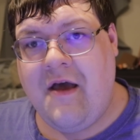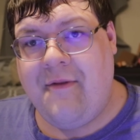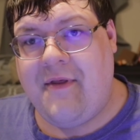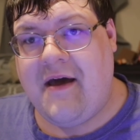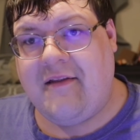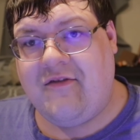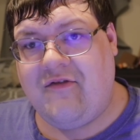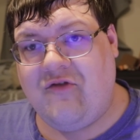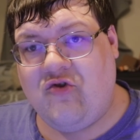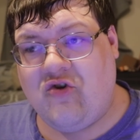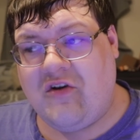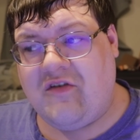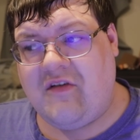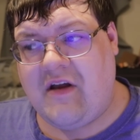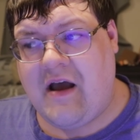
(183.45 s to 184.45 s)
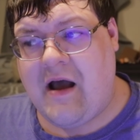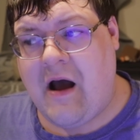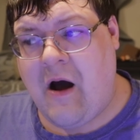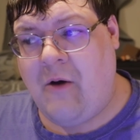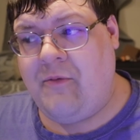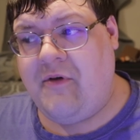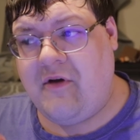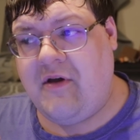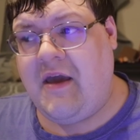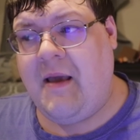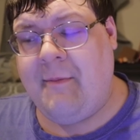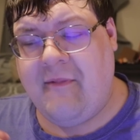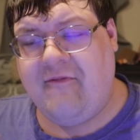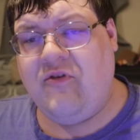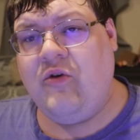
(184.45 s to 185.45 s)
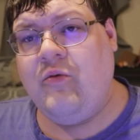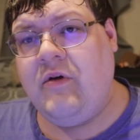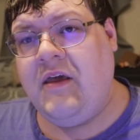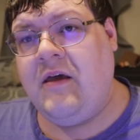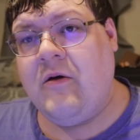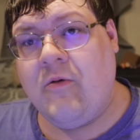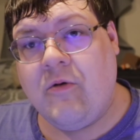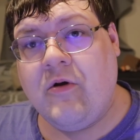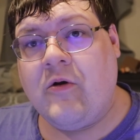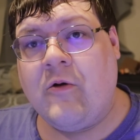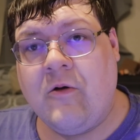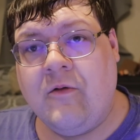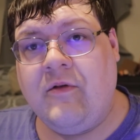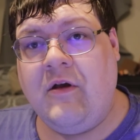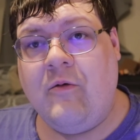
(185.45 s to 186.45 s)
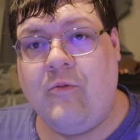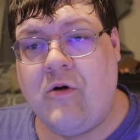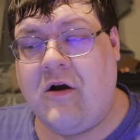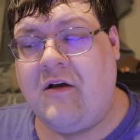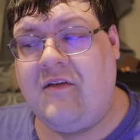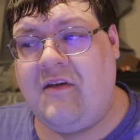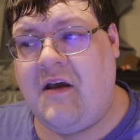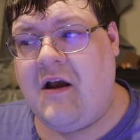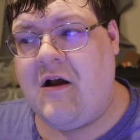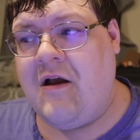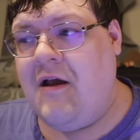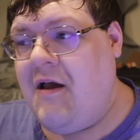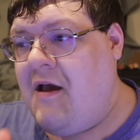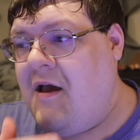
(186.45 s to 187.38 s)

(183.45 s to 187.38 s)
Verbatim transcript: That's just how the game of Yu Gi Oh currently works here.